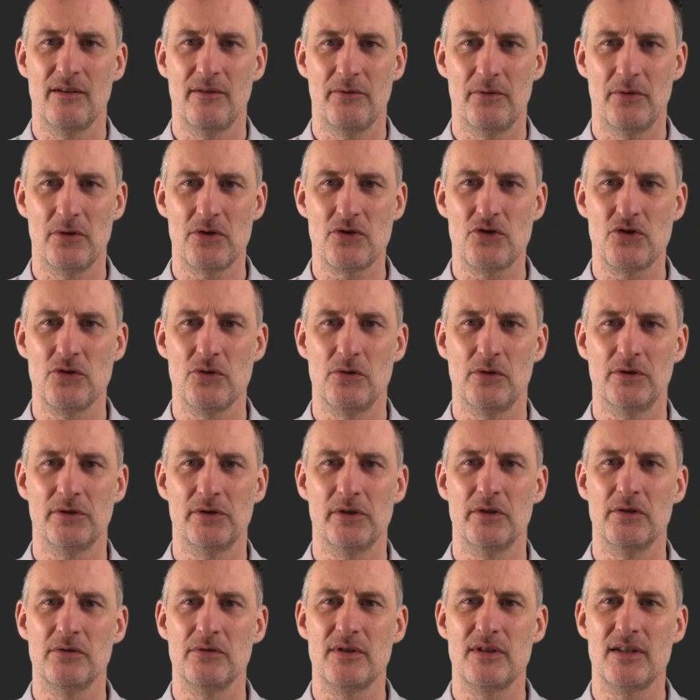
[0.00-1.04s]
Virtual
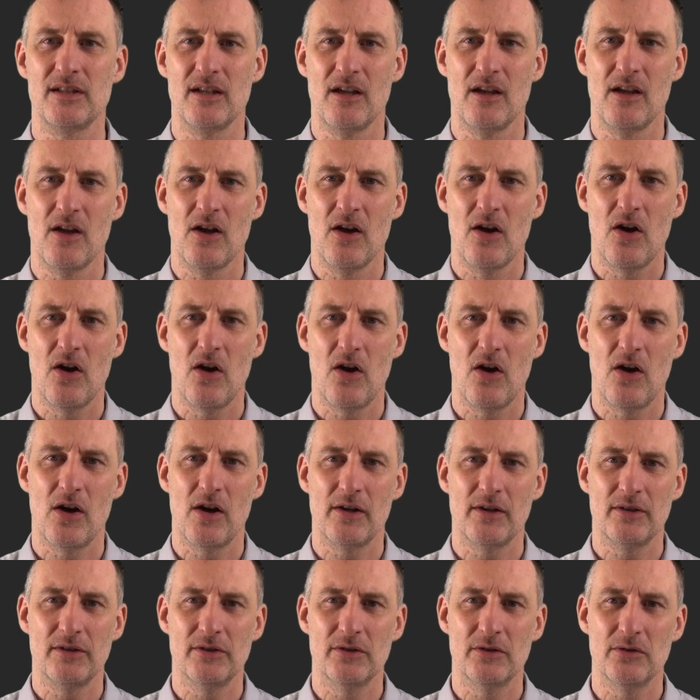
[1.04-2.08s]
nodes
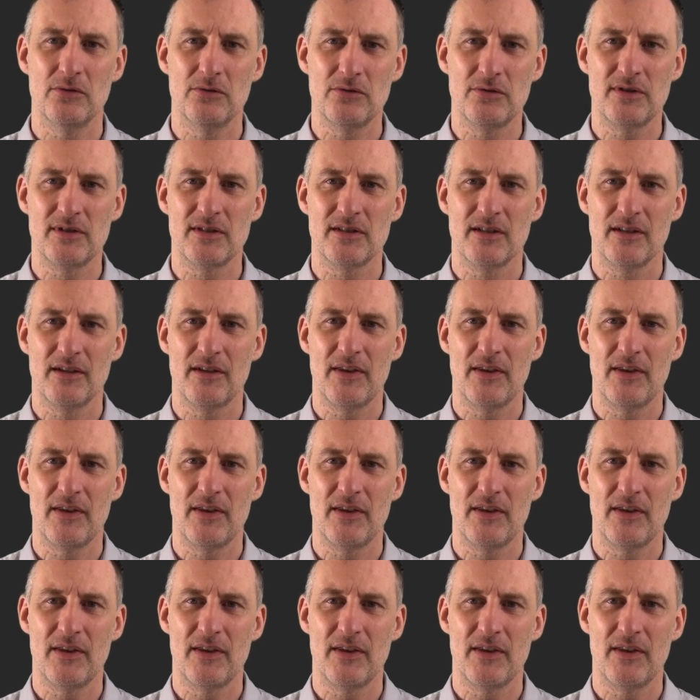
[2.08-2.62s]
are nodes